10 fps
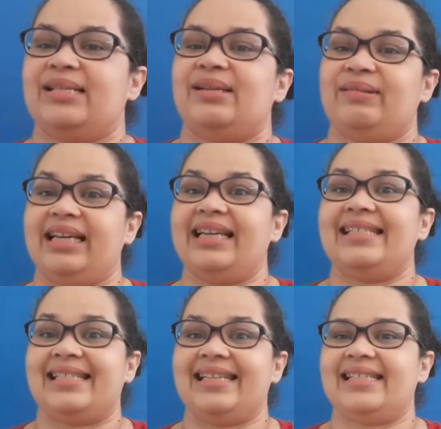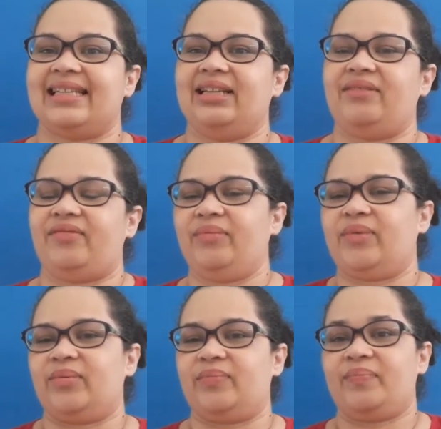So this is a living
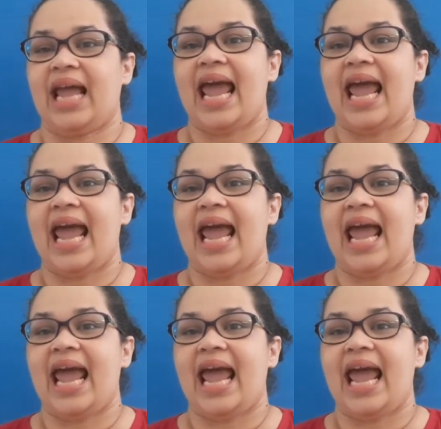room.